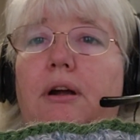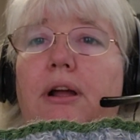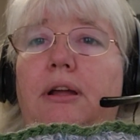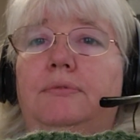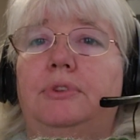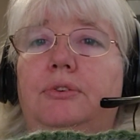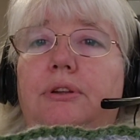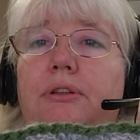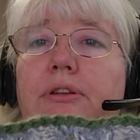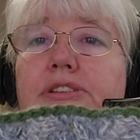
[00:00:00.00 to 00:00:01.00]
I am
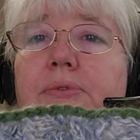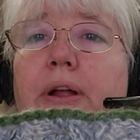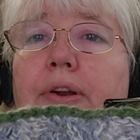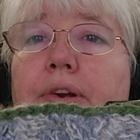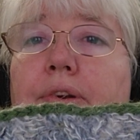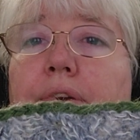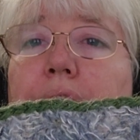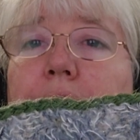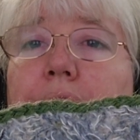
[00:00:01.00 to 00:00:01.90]
doing the sweater.